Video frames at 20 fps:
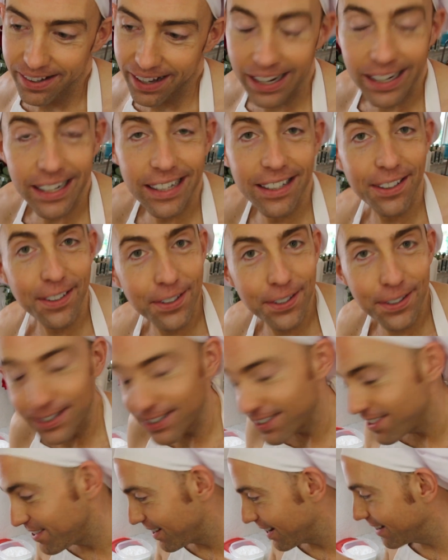I got a
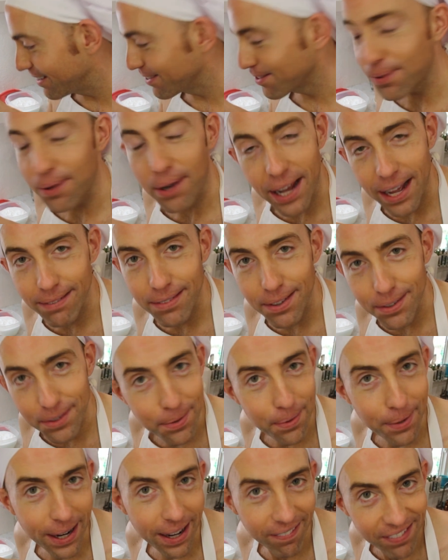cooking channel. It's what I have to
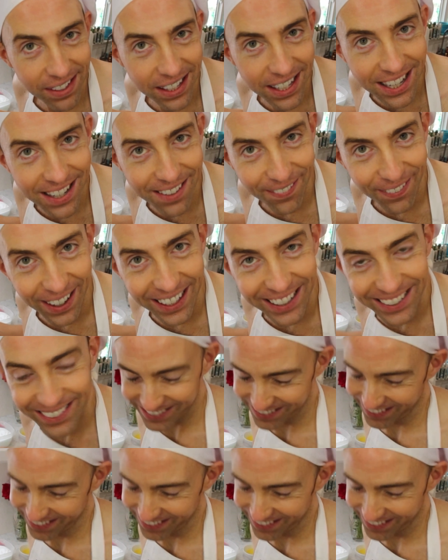do. I have to eat, right?